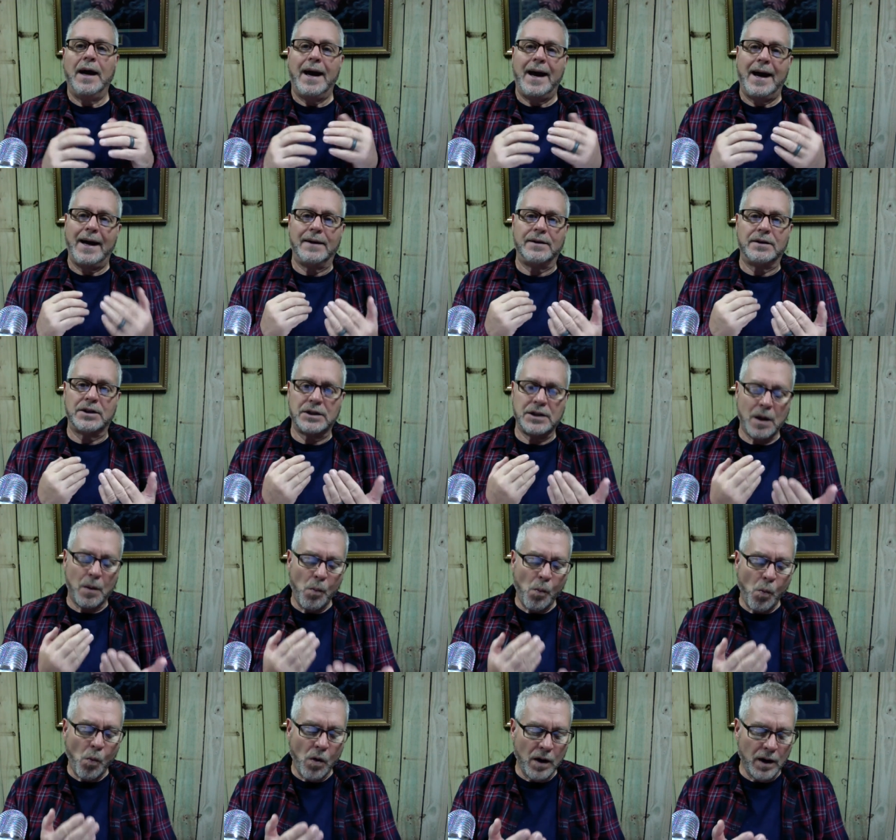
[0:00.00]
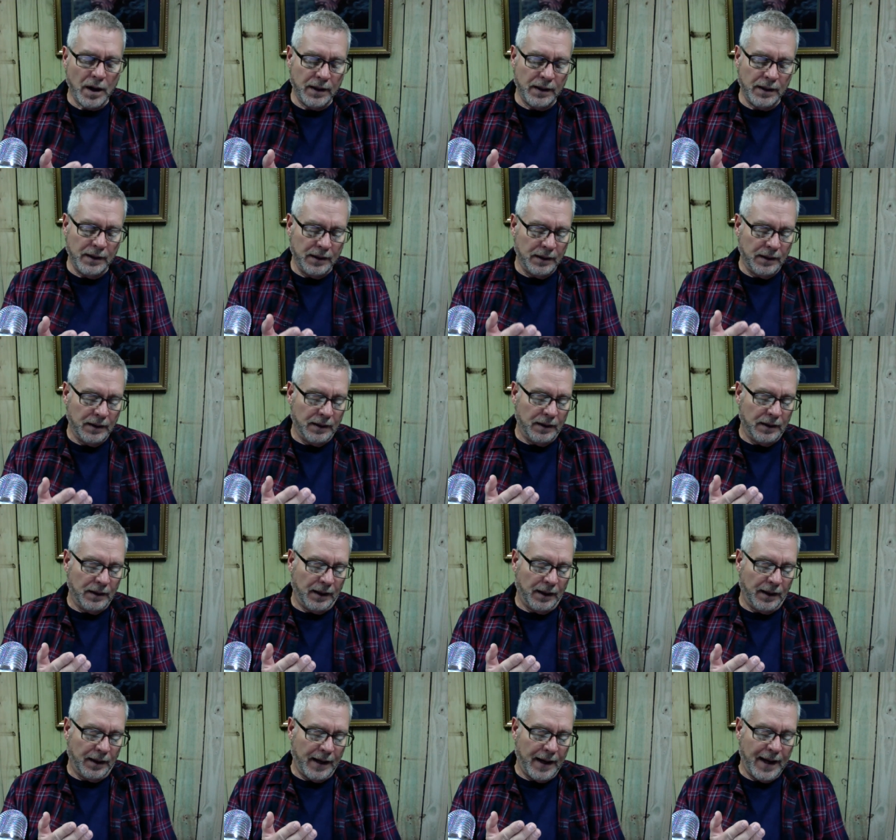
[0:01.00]
Has someone
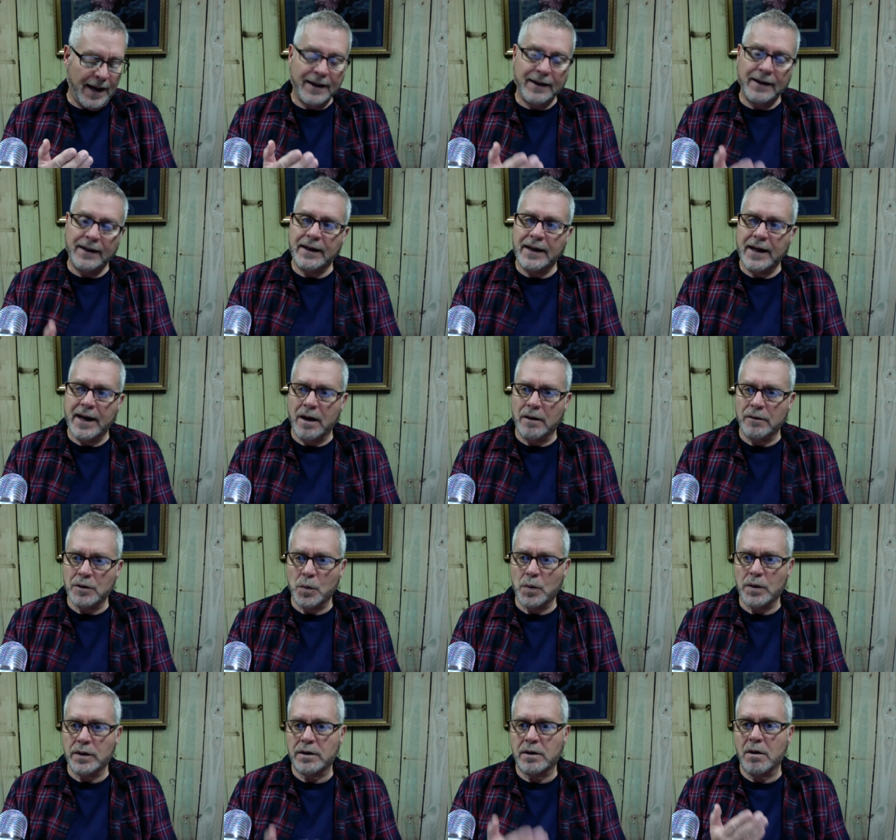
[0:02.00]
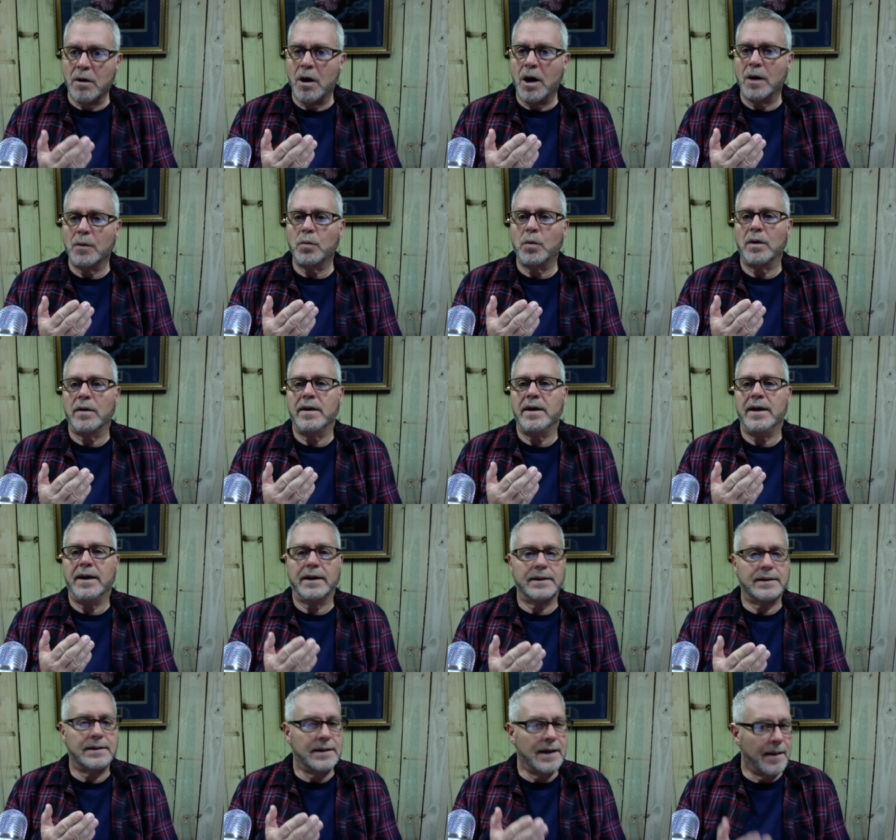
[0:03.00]
had an encounter with God where they
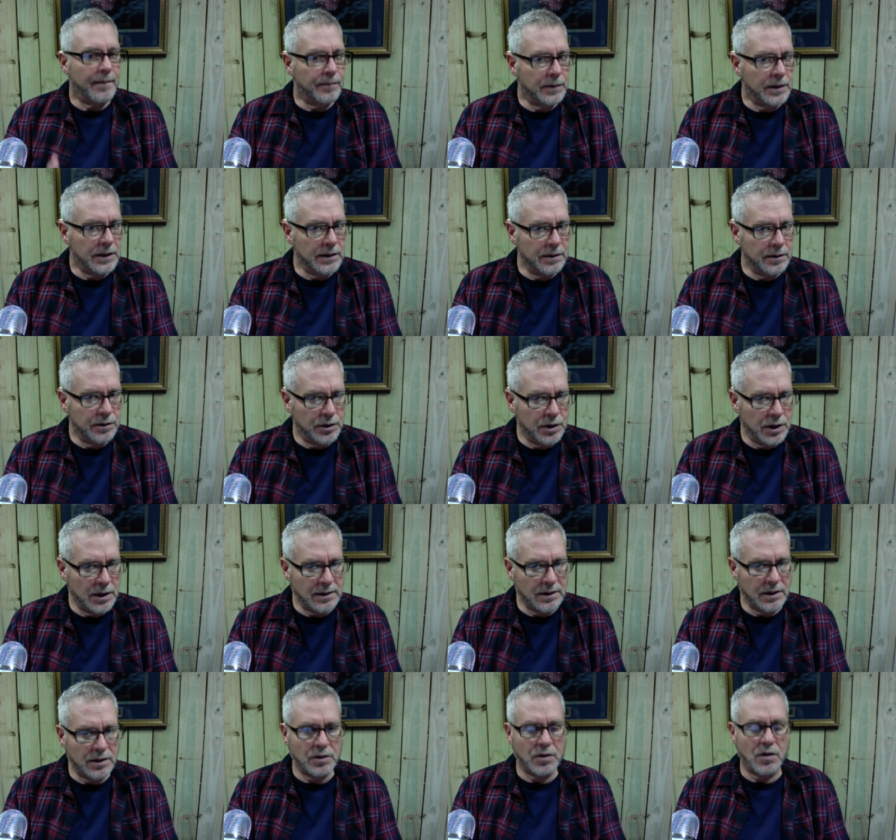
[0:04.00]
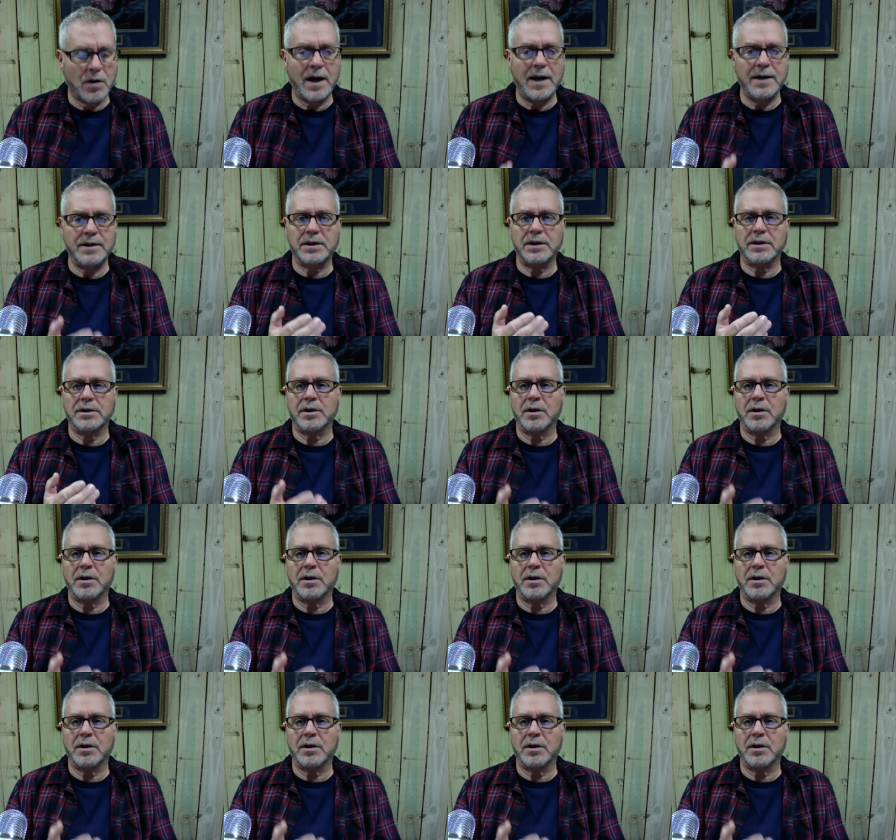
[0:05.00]
accepted Jesus Christ as